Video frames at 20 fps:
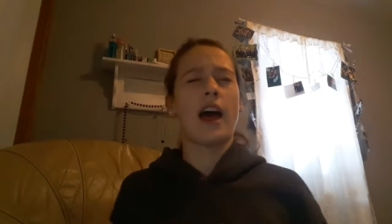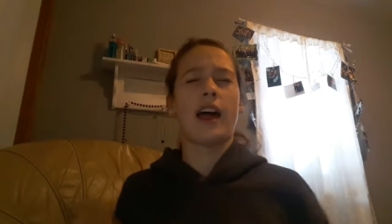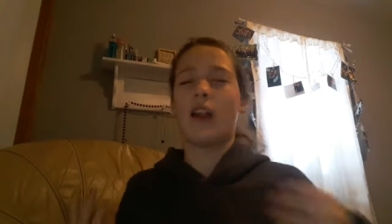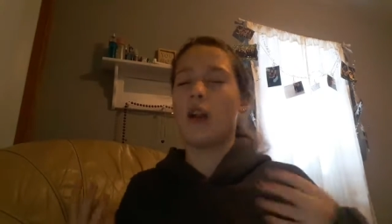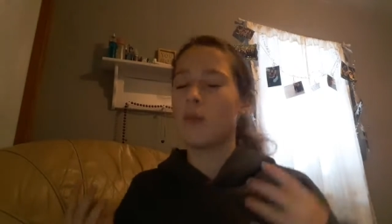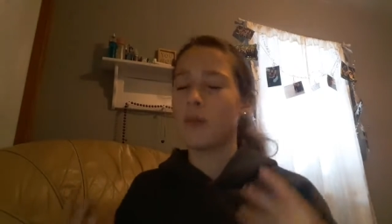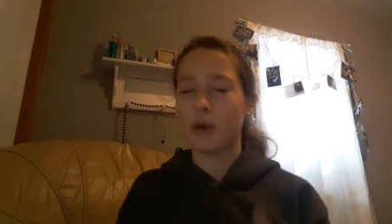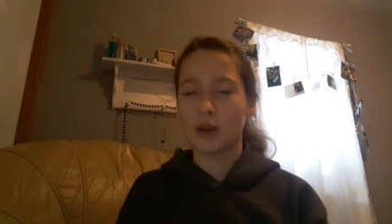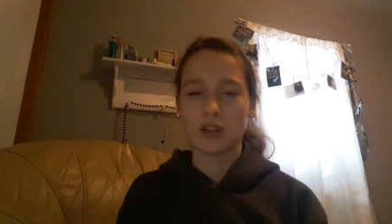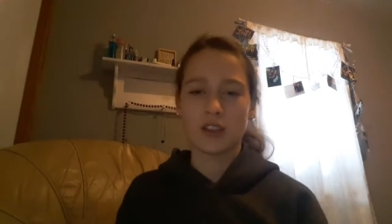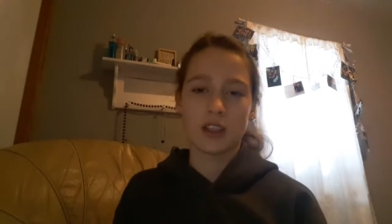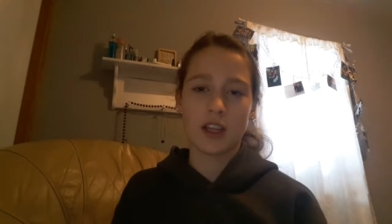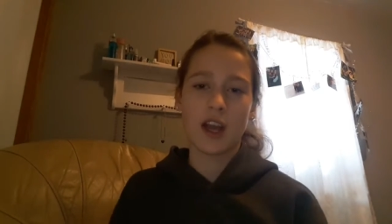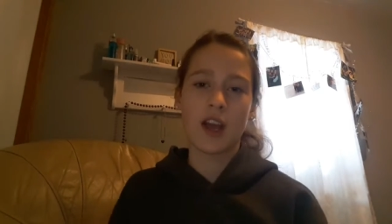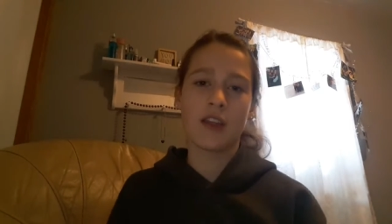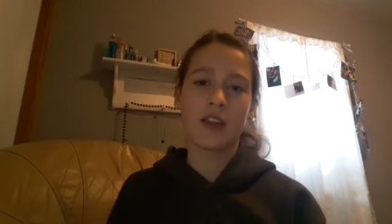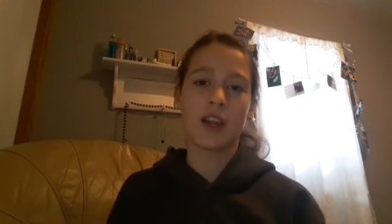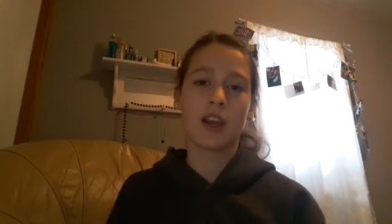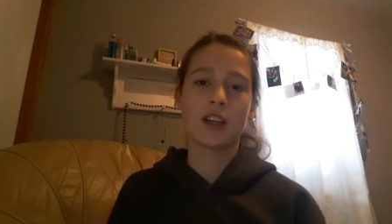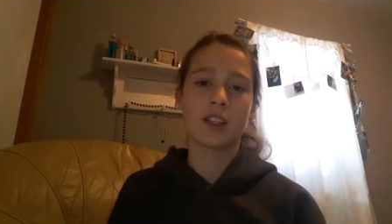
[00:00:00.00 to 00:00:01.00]
I don't post a
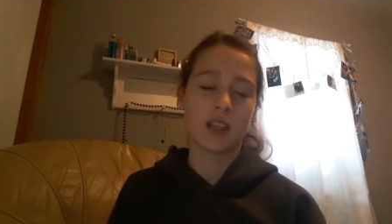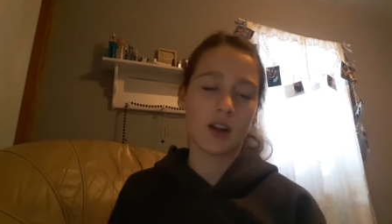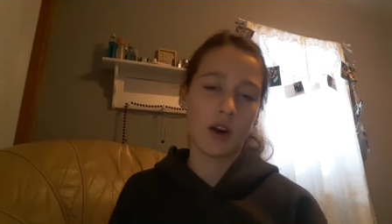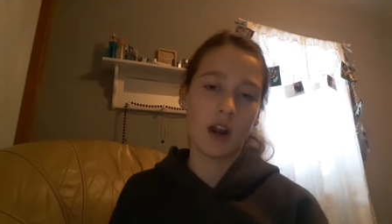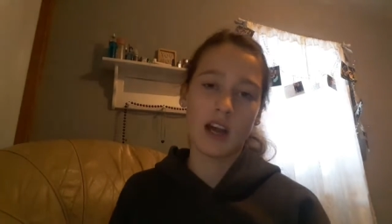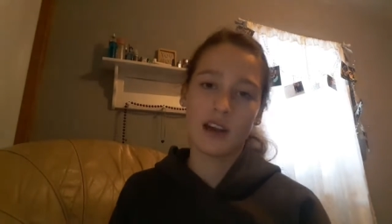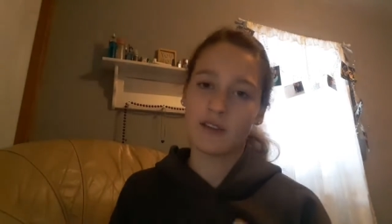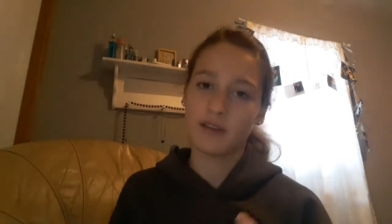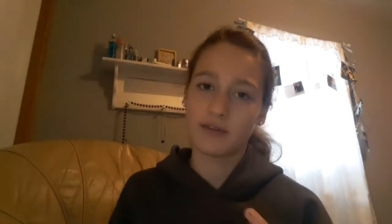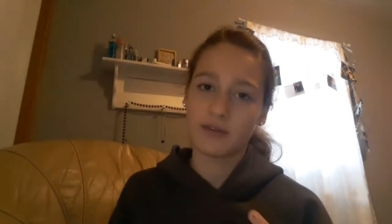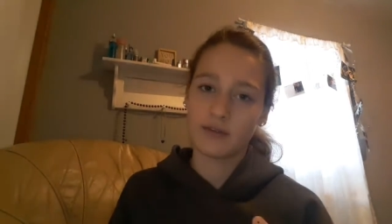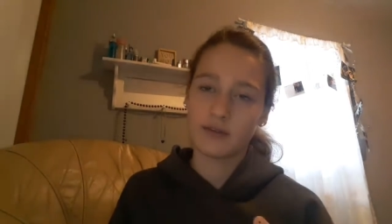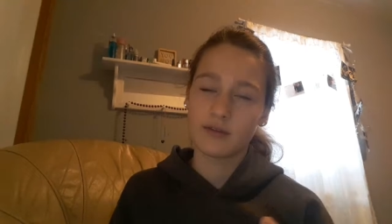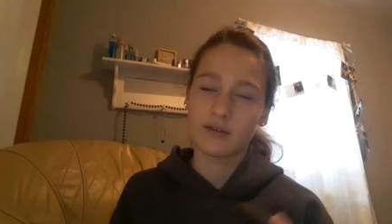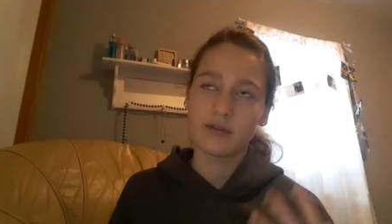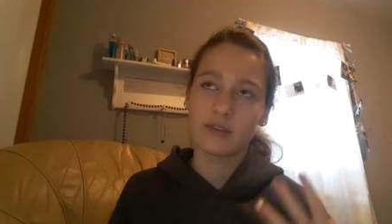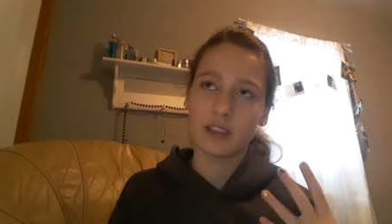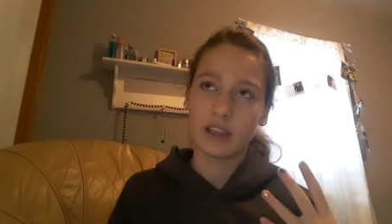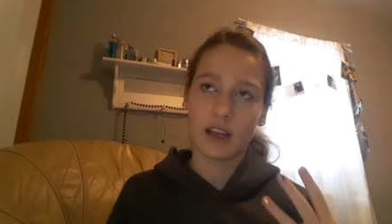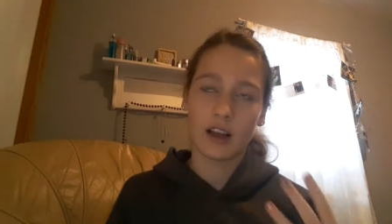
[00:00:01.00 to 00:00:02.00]
lot on there because I don't have
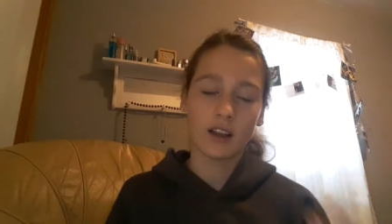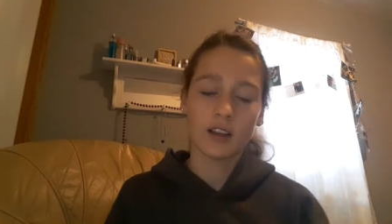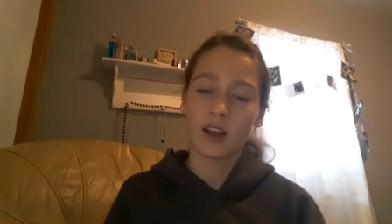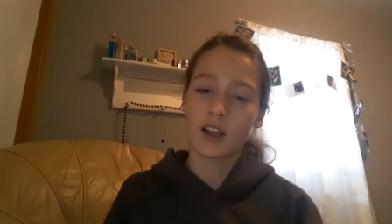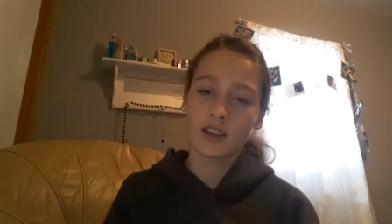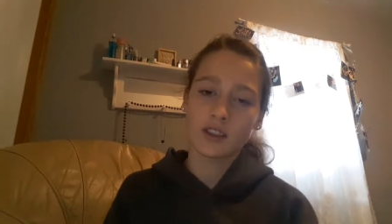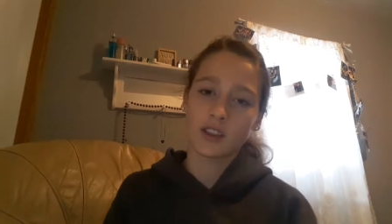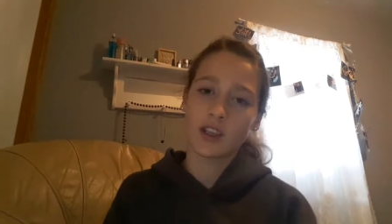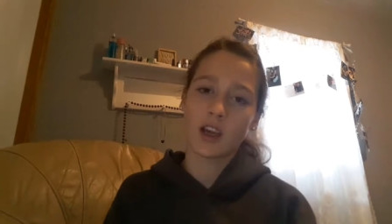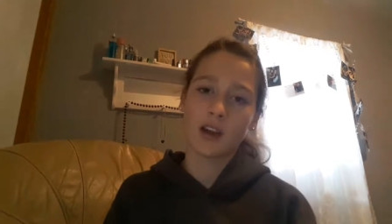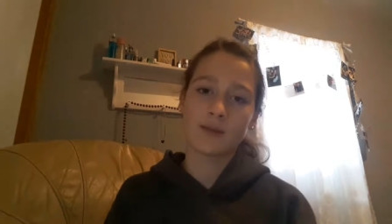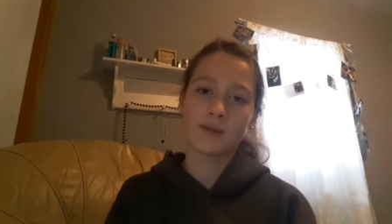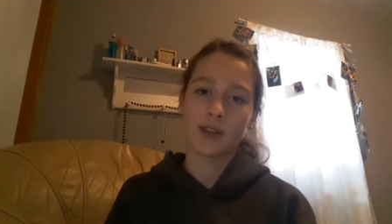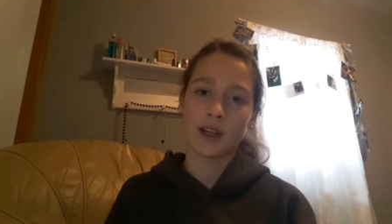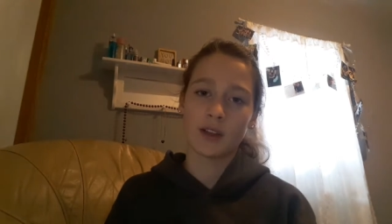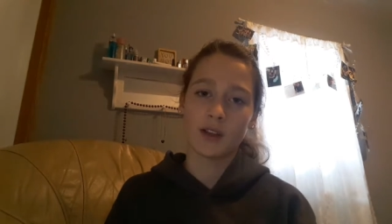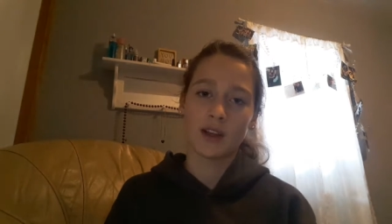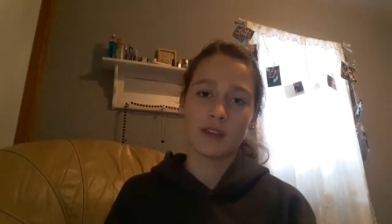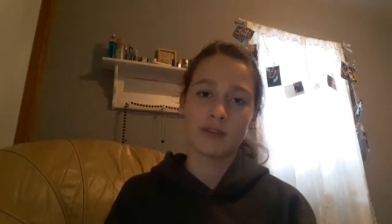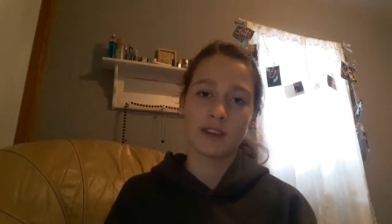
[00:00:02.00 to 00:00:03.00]
a lot of subs.
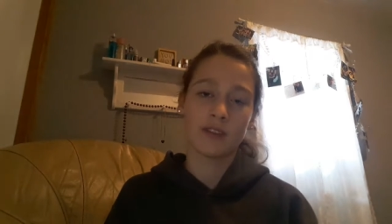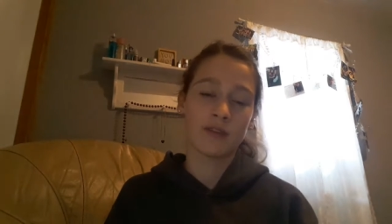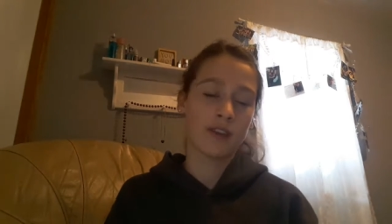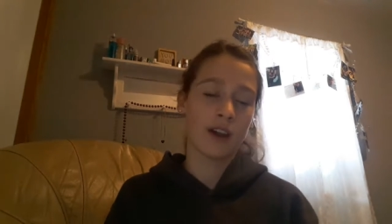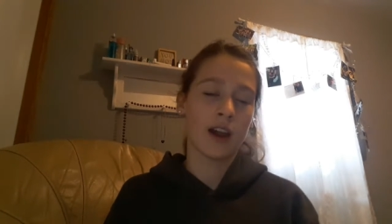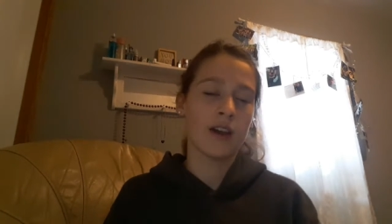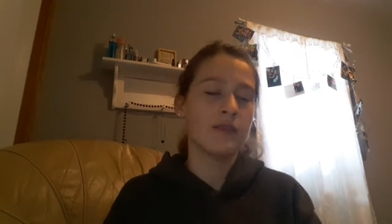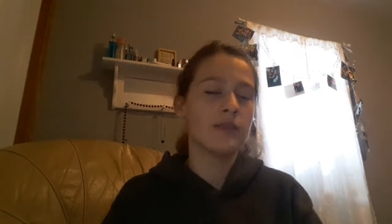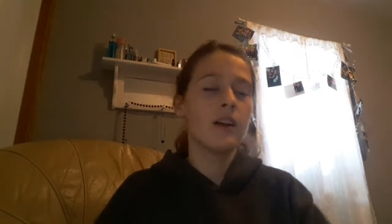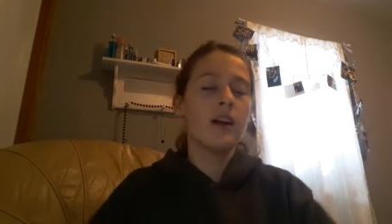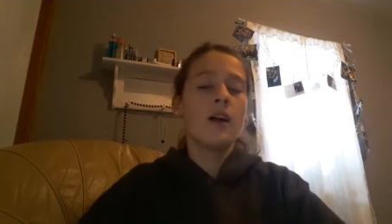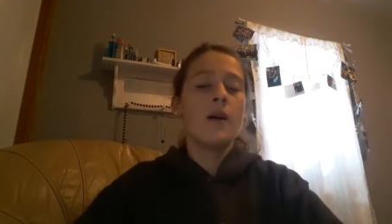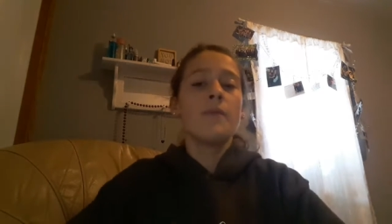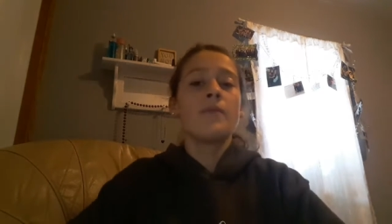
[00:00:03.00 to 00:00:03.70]
I only have like five.